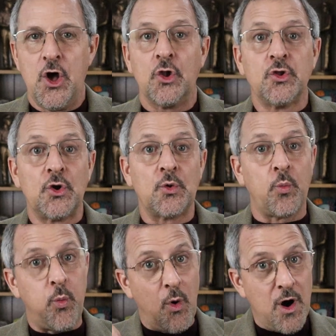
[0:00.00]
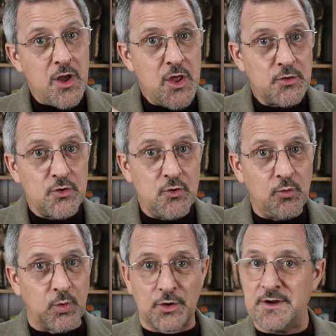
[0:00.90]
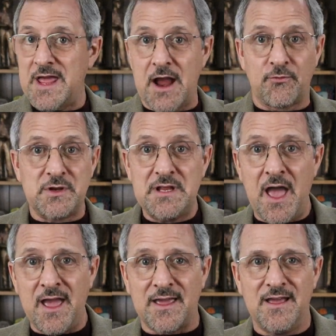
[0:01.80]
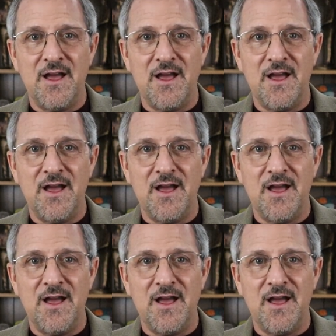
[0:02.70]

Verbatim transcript: Learn one new word every day,